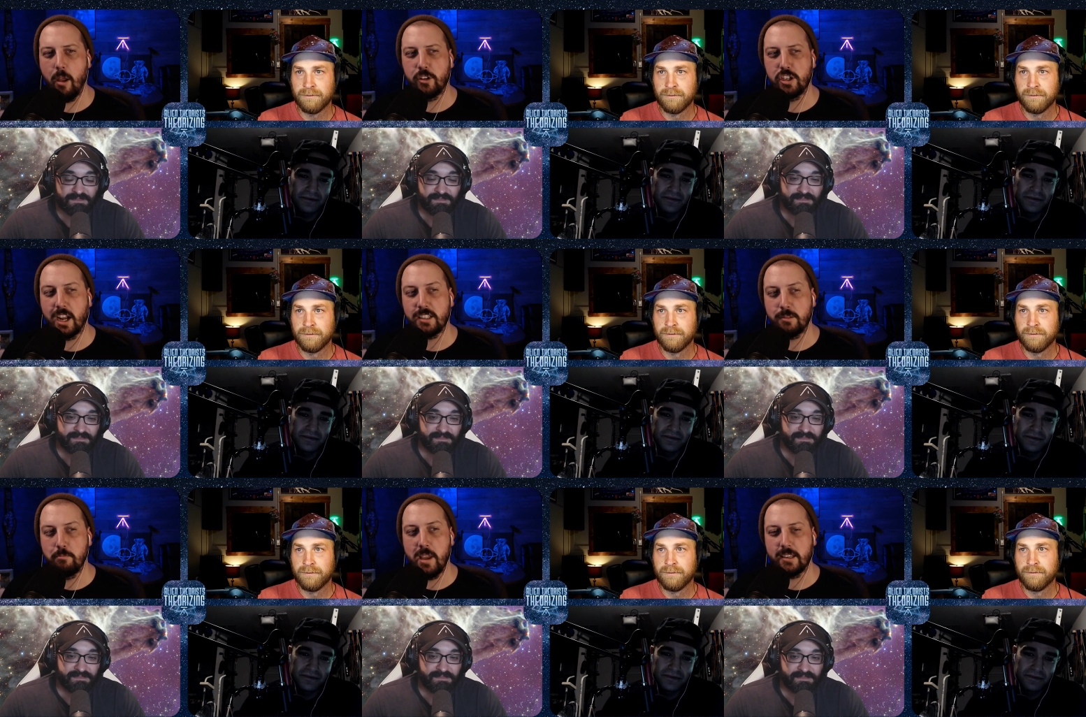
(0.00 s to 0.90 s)
Speaker 1: I
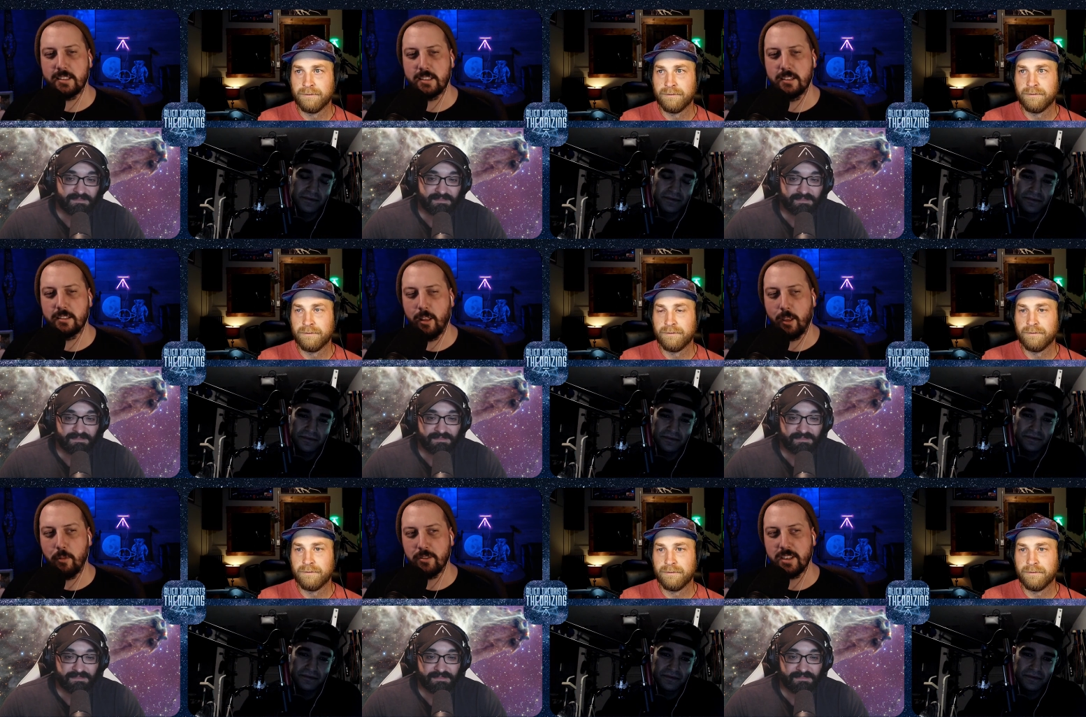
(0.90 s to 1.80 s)
just missed
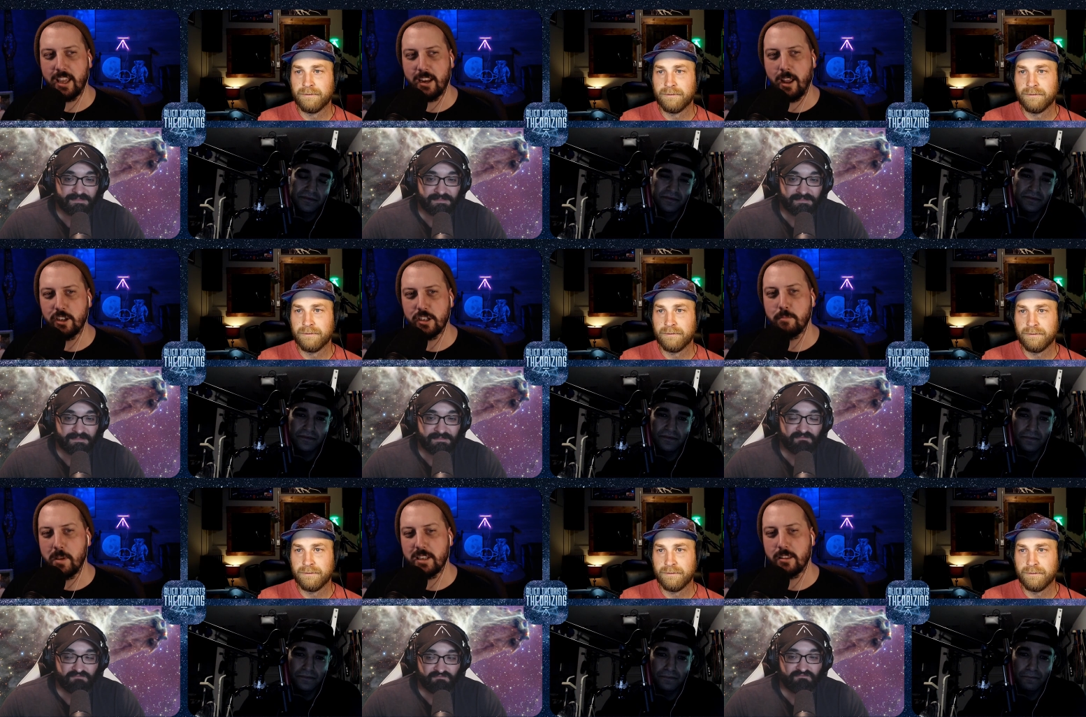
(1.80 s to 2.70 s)
like when I was a kid. I
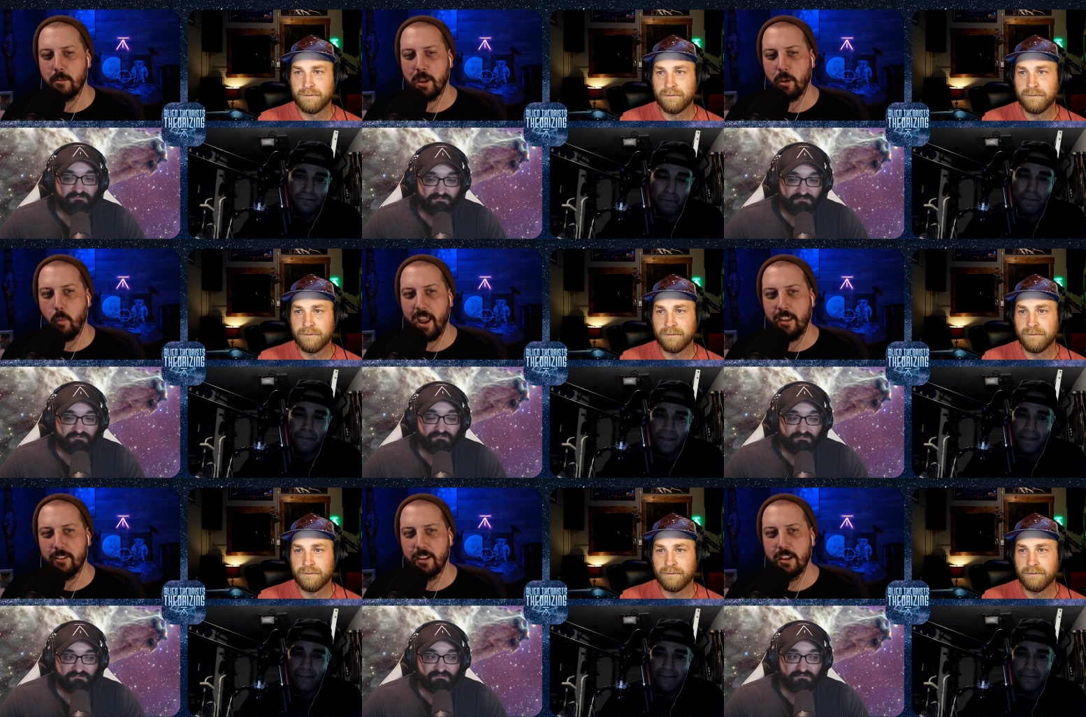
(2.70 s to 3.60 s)
just missed the big
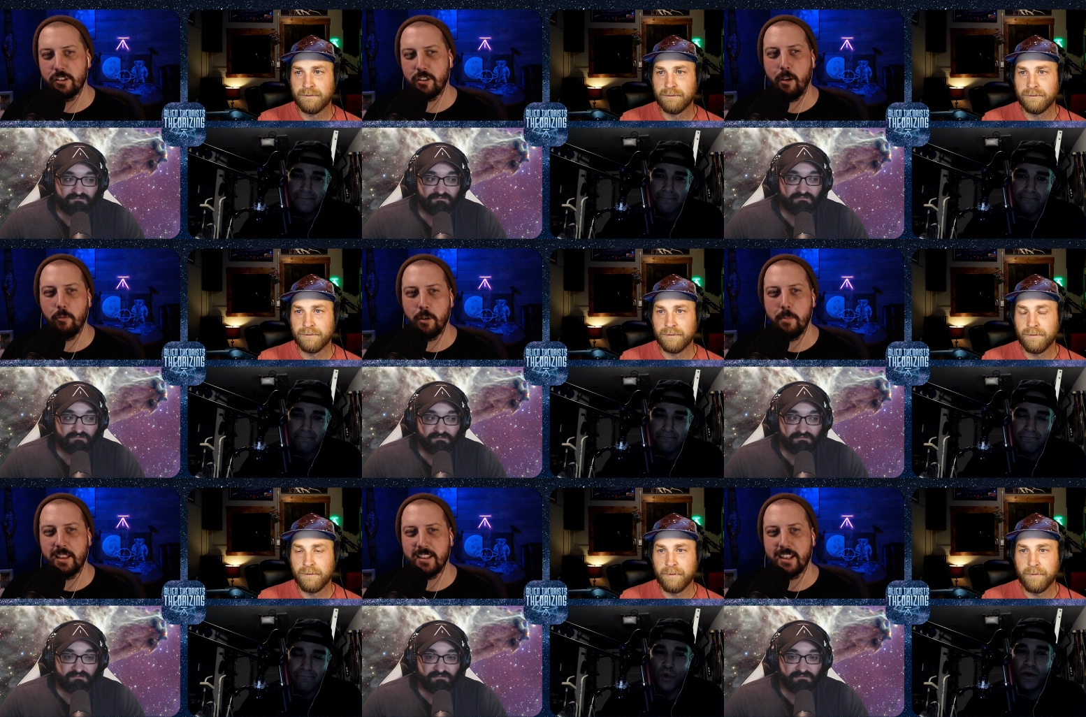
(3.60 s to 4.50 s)
wave, so that
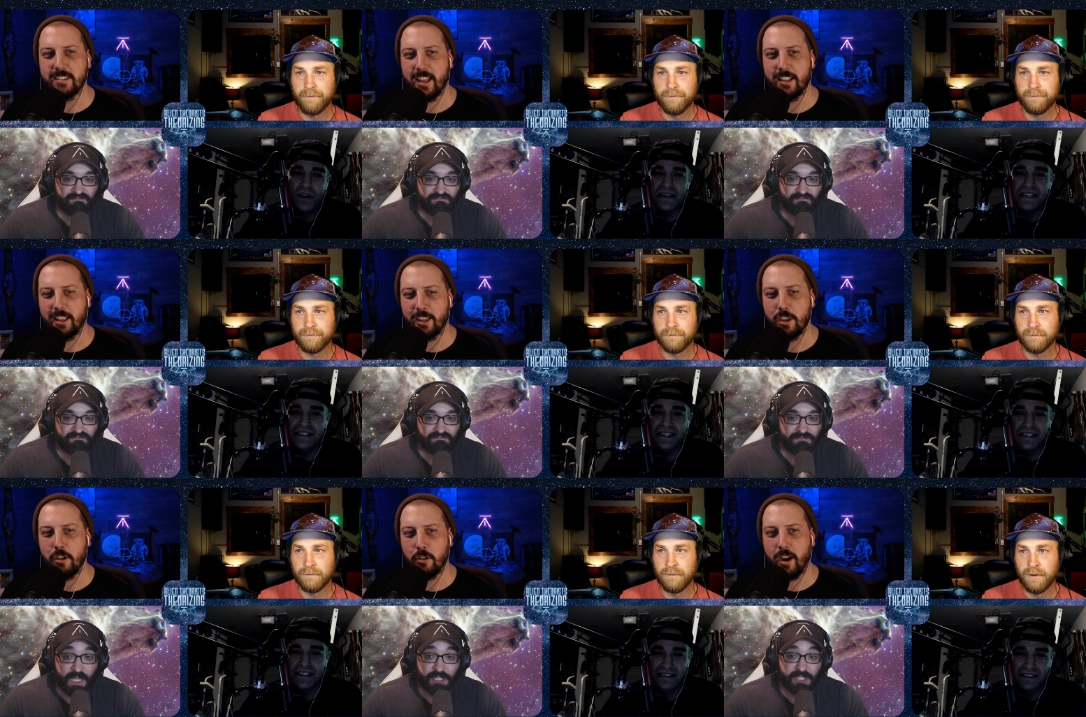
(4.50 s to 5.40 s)
would have made sense. Well, we had
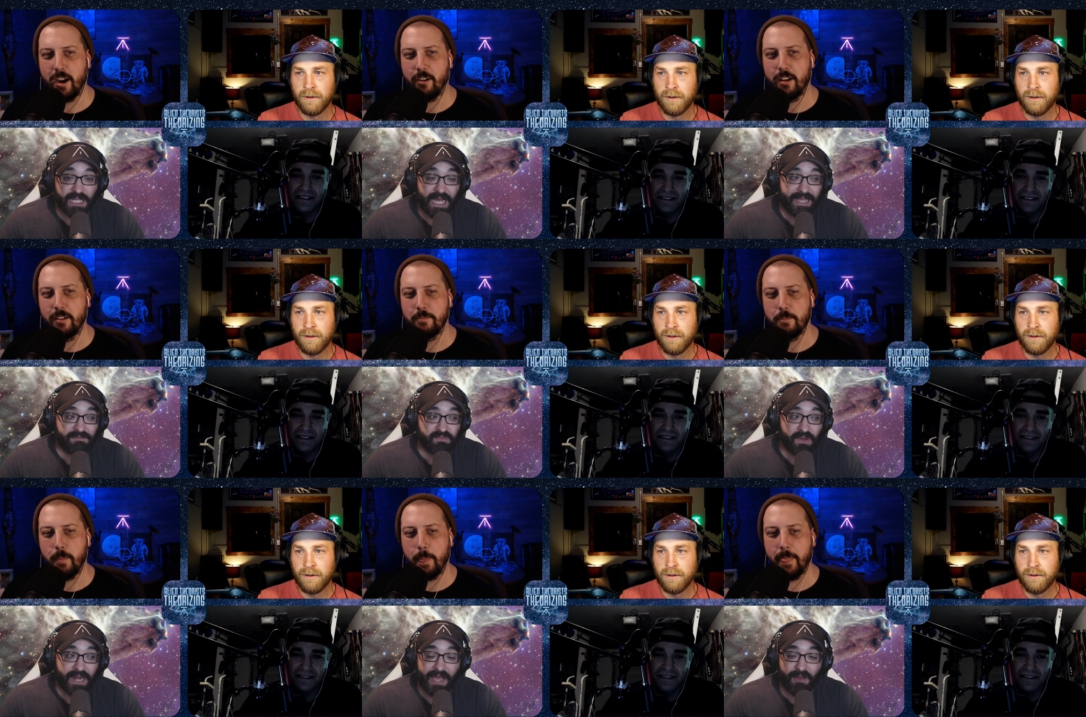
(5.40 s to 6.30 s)
Beasties.
Speaker 2: Dude, I, when
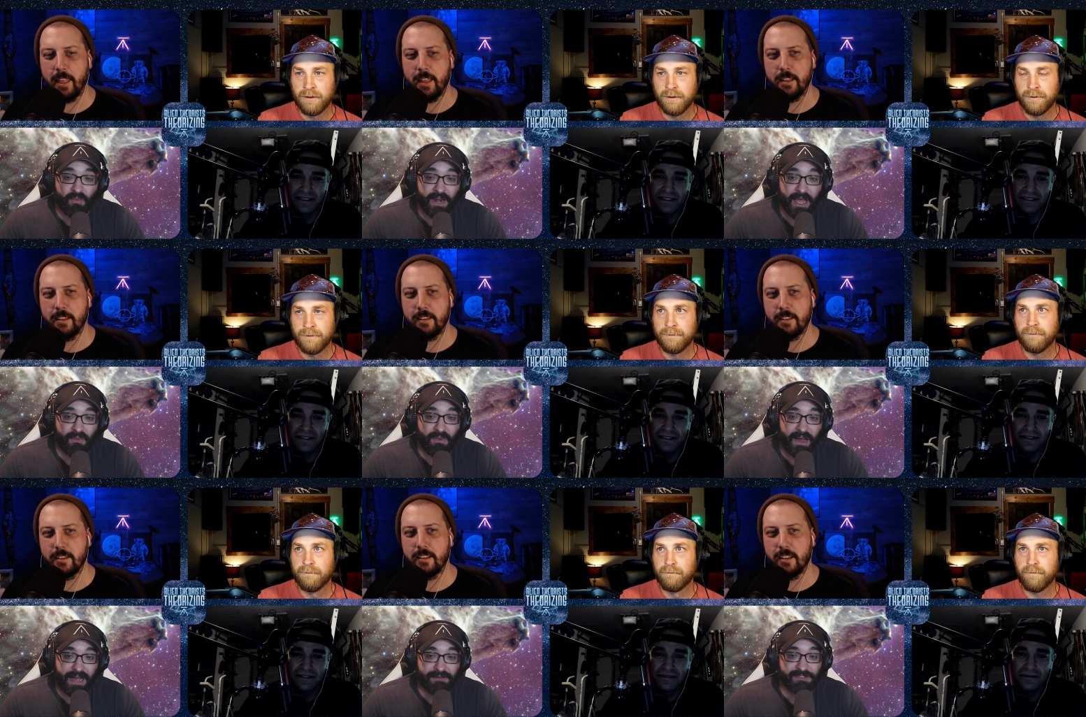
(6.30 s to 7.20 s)
I when I
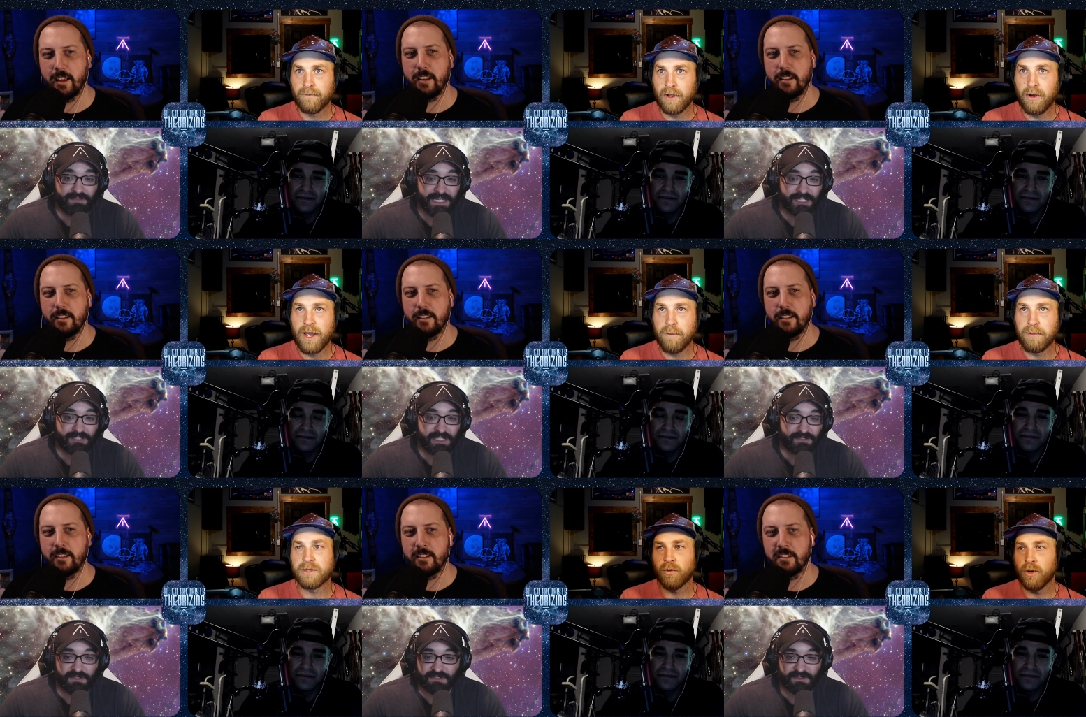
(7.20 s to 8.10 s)
I was big a Transformers. Oh yeah,
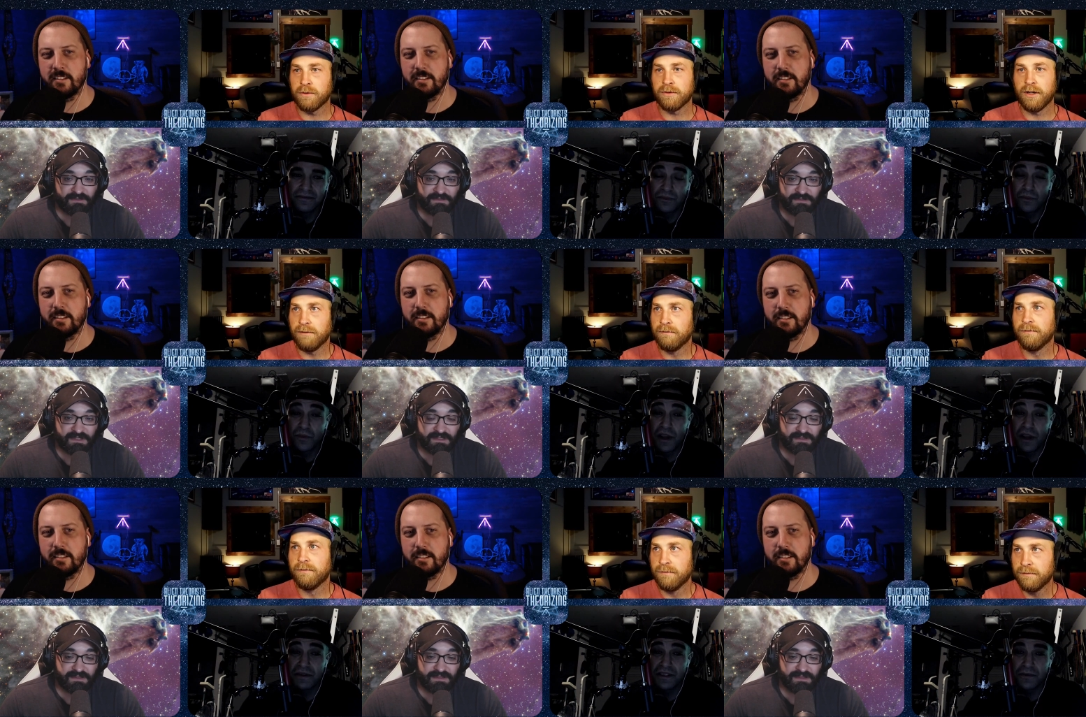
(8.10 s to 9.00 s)
Beast Wars was good.
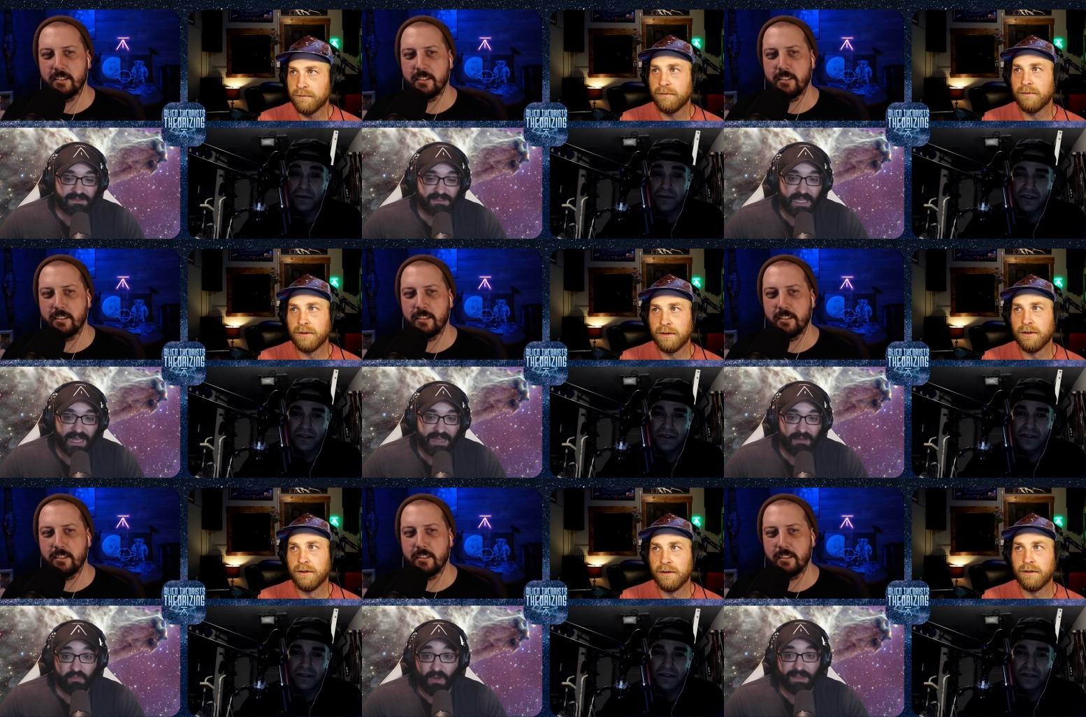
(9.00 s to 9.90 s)
We had Beast yeah,
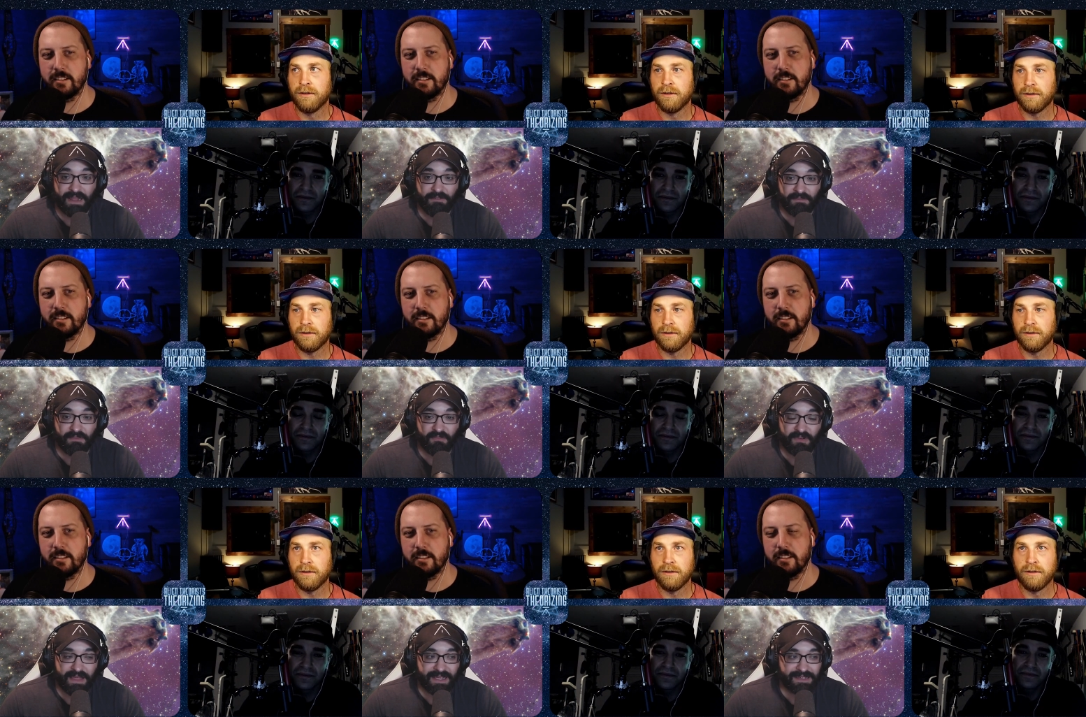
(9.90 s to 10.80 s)
Wars. Uh, well, now even before
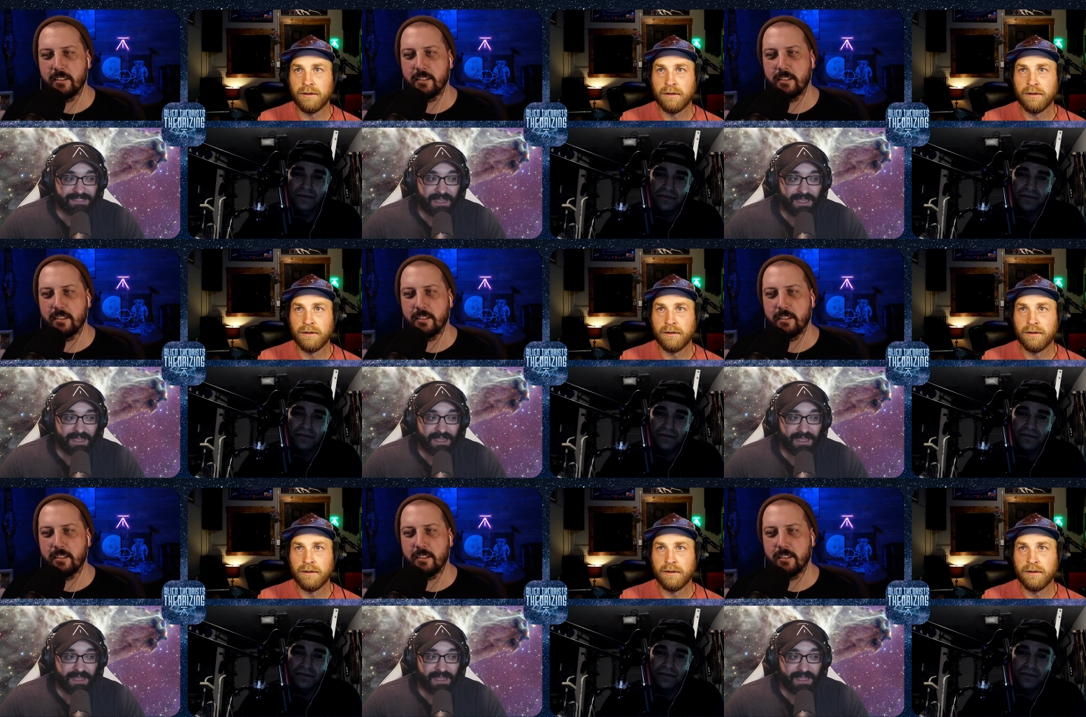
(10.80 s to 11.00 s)
that, because I